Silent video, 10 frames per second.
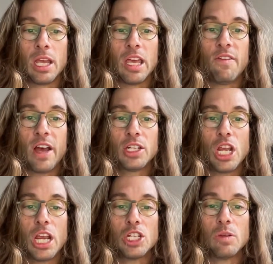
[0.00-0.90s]
If I
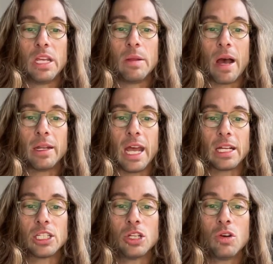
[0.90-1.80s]
change the mean about
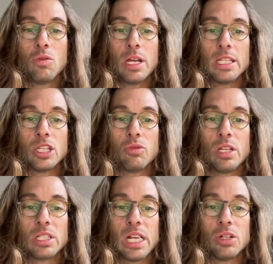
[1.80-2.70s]
x2, it's a
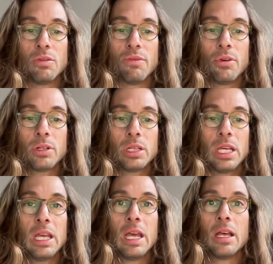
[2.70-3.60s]
translation
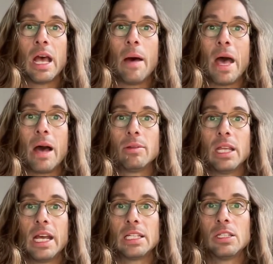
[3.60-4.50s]
vertically about
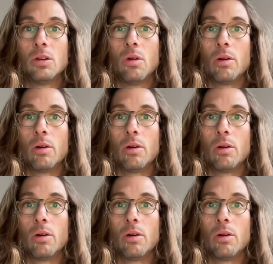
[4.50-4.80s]
x2.